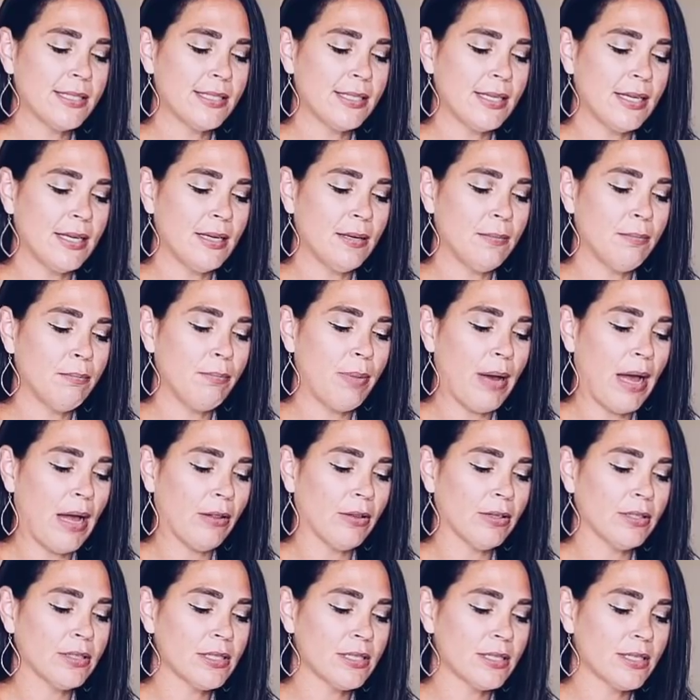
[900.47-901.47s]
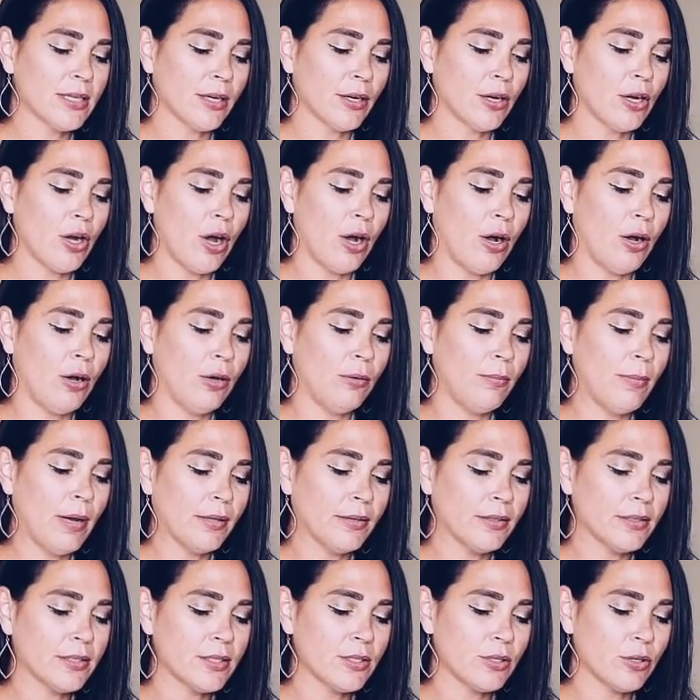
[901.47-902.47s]
seem balanced and calm
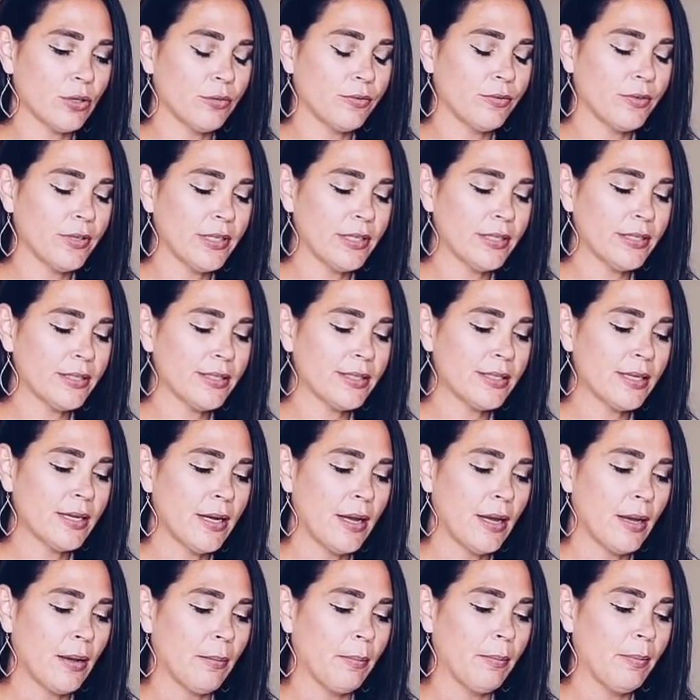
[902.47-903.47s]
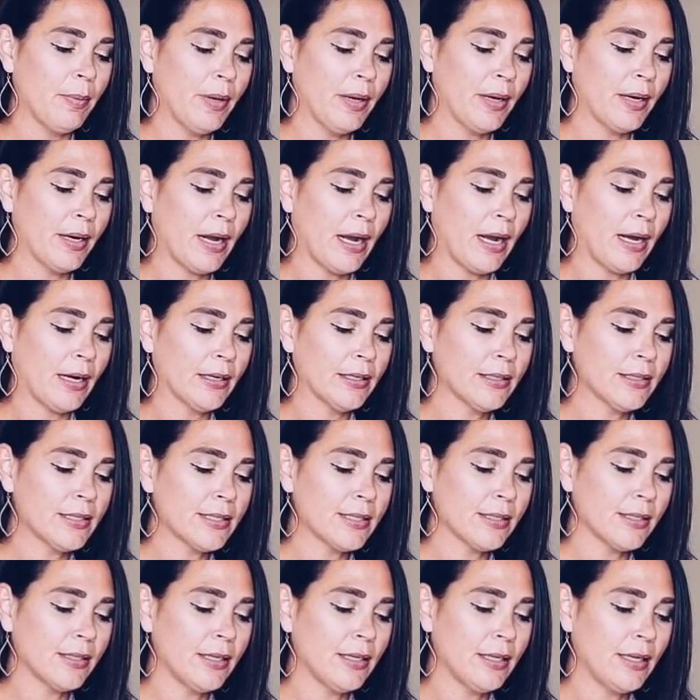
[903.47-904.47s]
on the surface, but
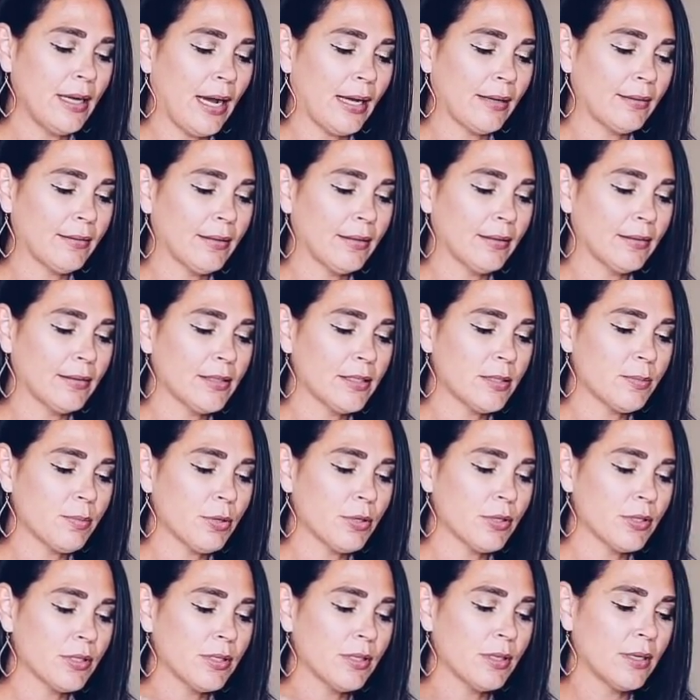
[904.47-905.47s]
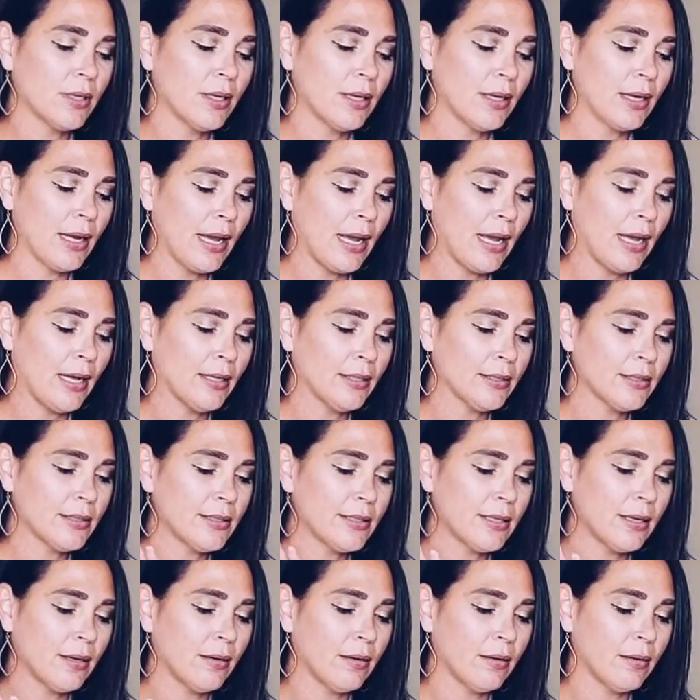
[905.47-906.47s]
honestly, I think this person has
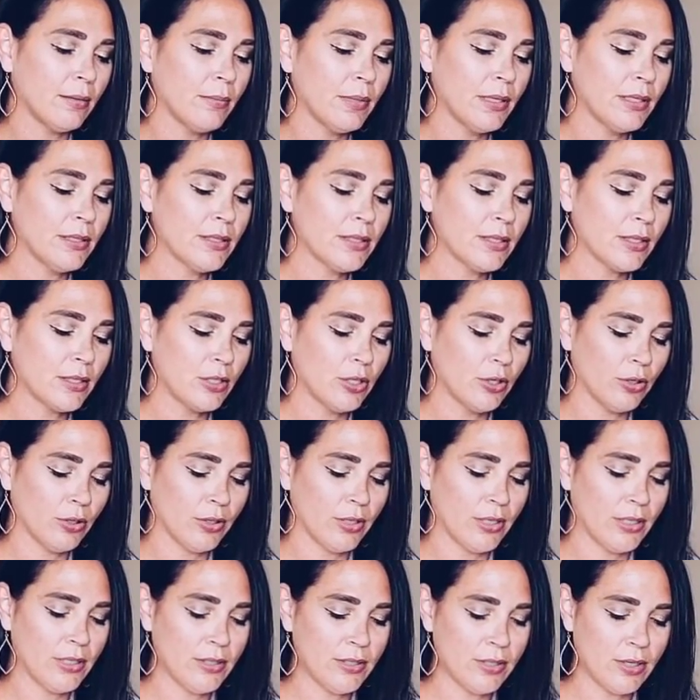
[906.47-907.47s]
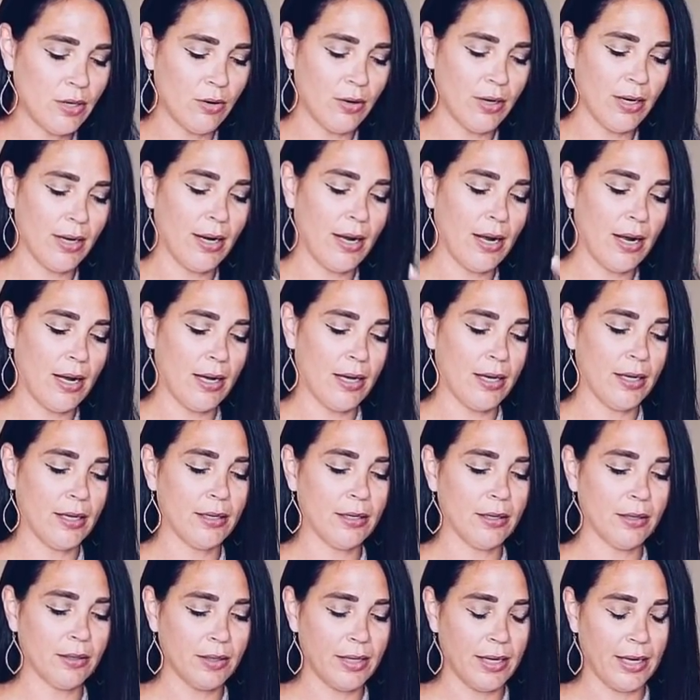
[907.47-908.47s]
some insecurities going
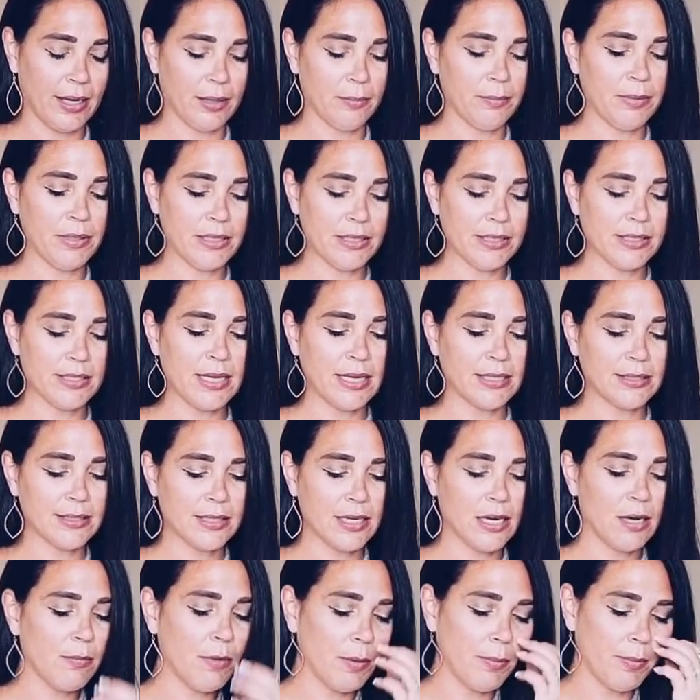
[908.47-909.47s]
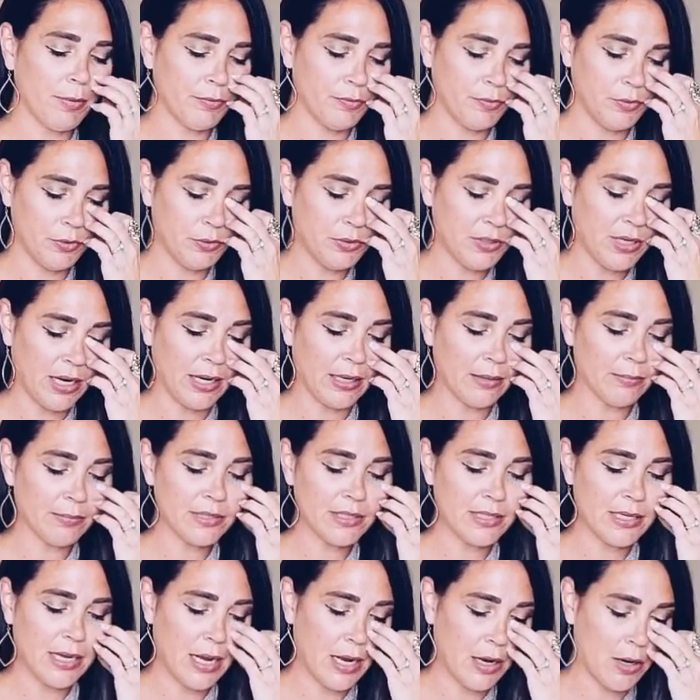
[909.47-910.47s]
on, okay, because that's come up a few
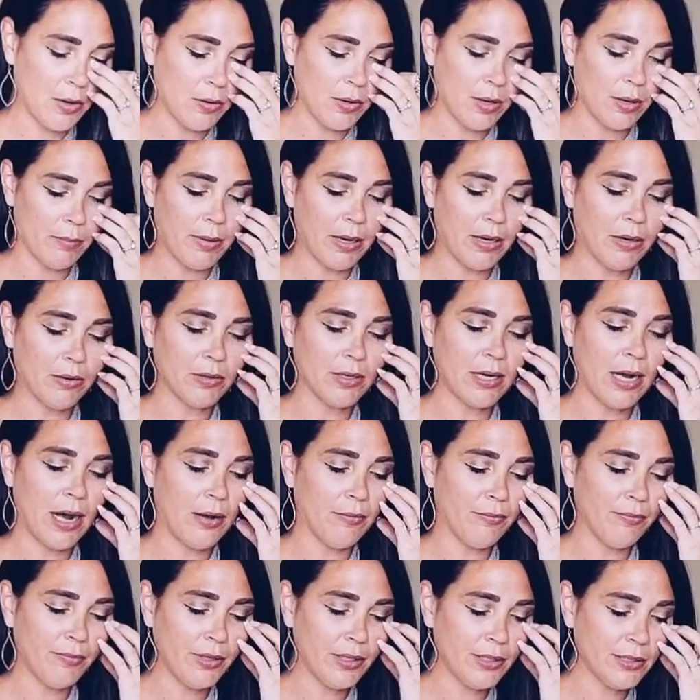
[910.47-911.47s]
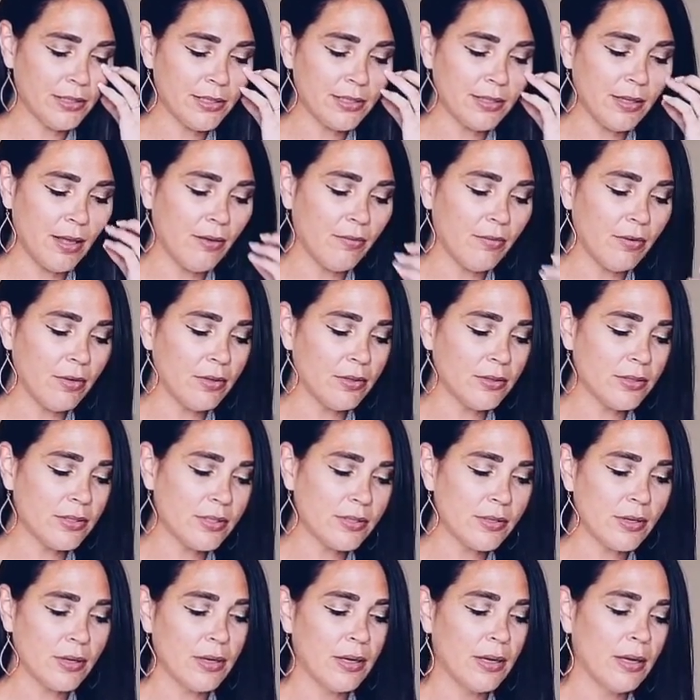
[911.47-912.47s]
times now about confidence
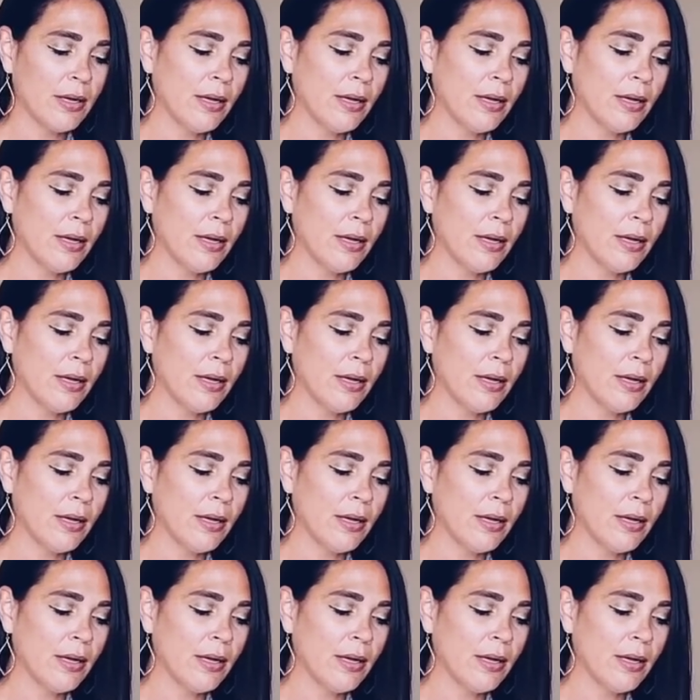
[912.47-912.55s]
levels.